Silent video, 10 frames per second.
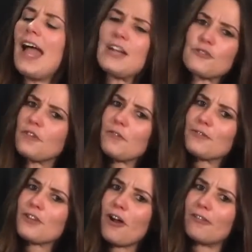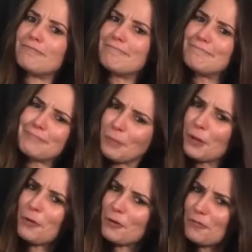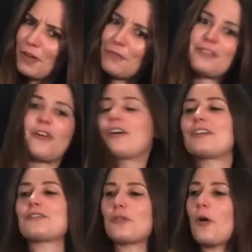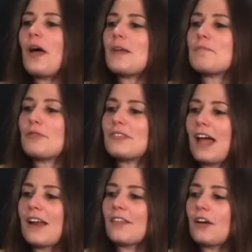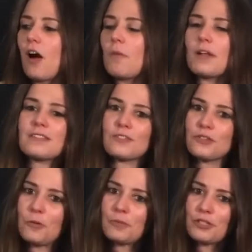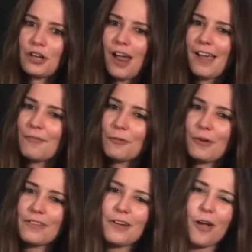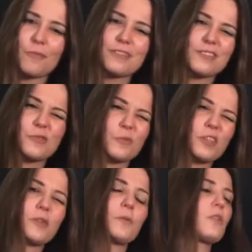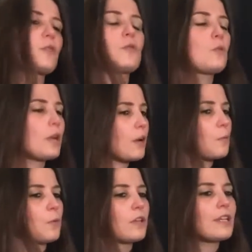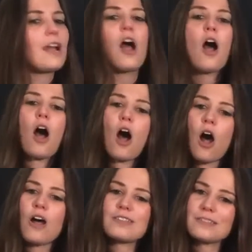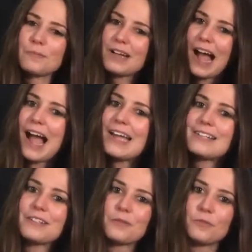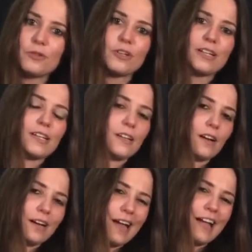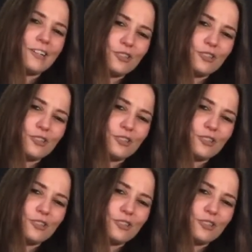and your favorite song let me know what your favorite song is. So go ahead and put that in the comments and don't be shy. Everyone in the comments is really, really cool. We got a really awesome, kind community here, and I